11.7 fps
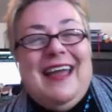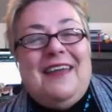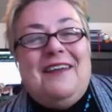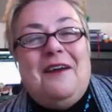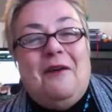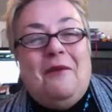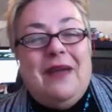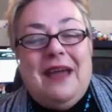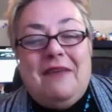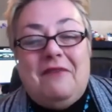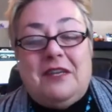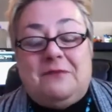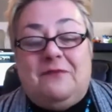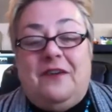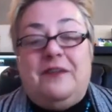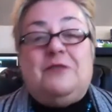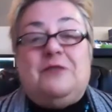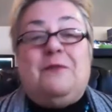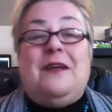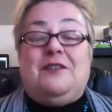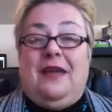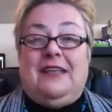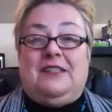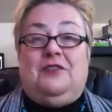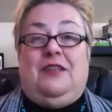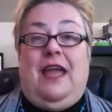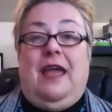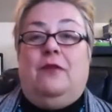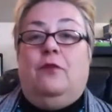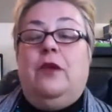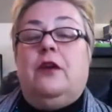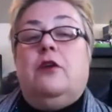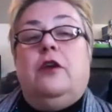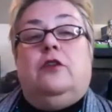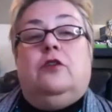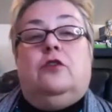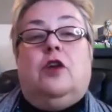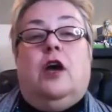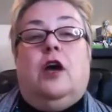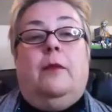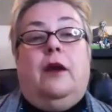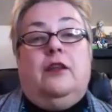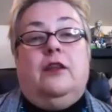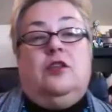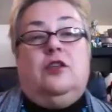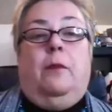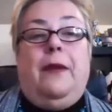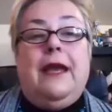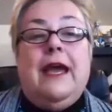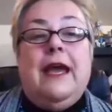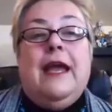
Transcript: You know, we have a very special guest today, and we are going to talk about a topic